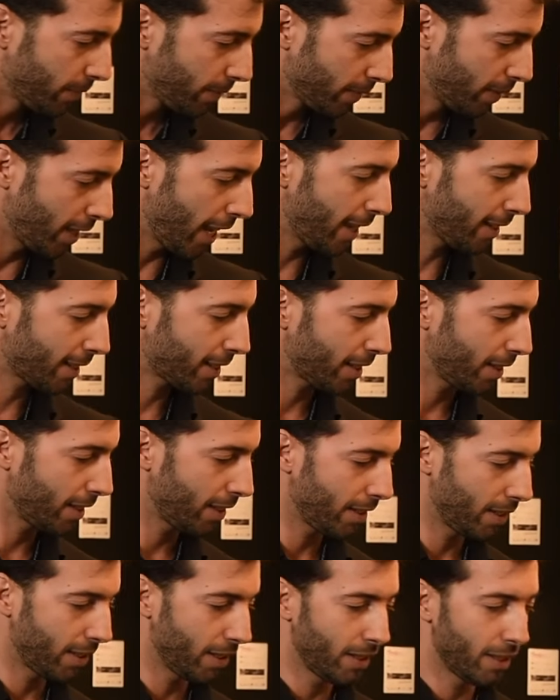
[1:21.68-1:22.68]
This
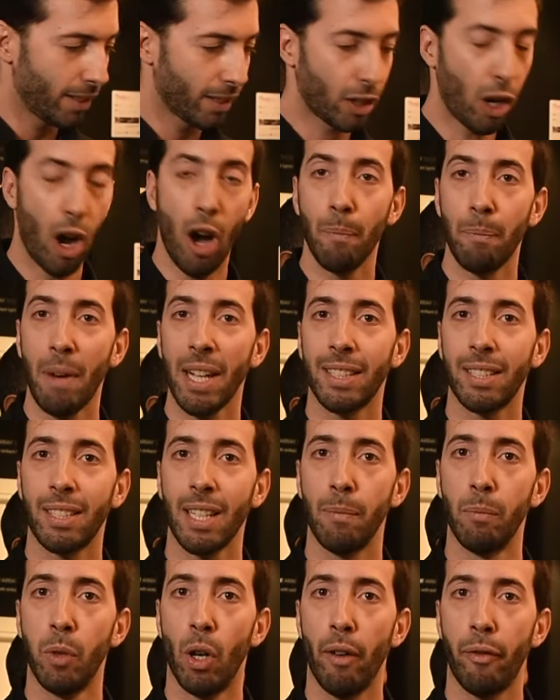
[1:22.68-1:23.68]
compact
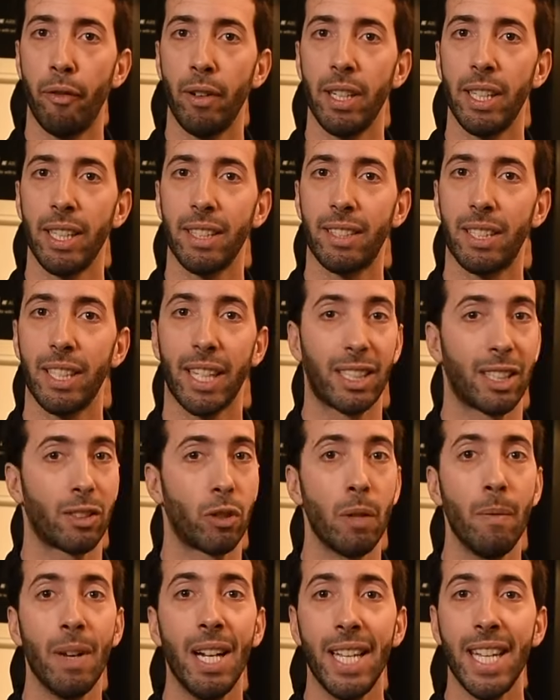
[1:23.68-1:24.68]
subwoofer, is
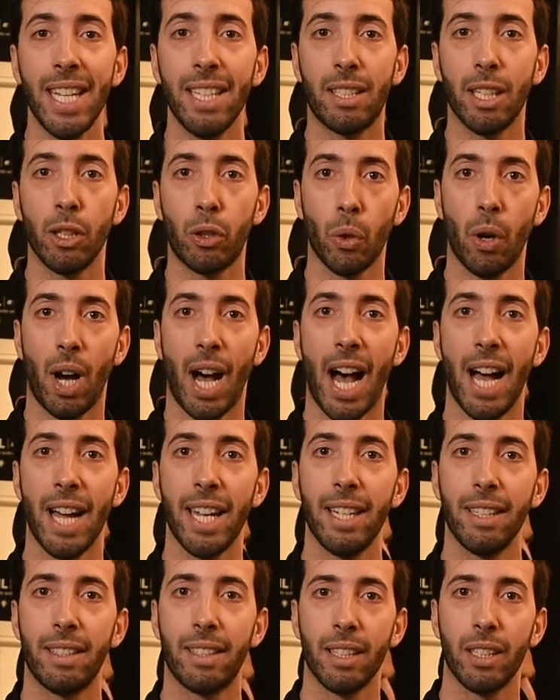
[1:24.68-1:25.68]
extremely easy to
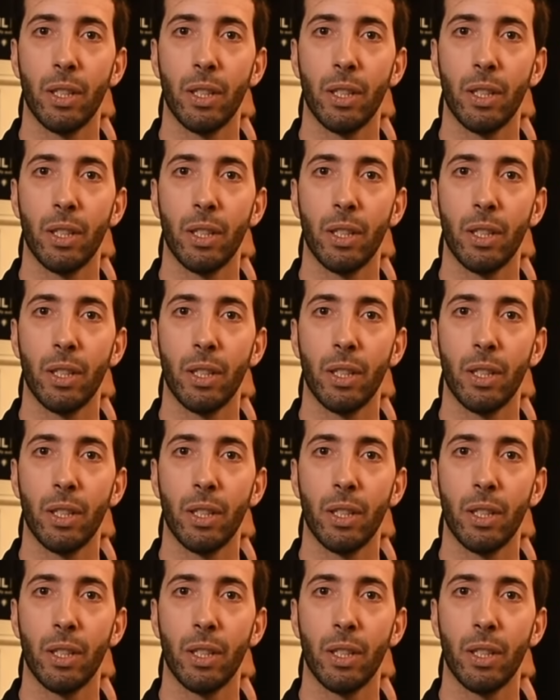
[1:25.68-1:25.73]
hide.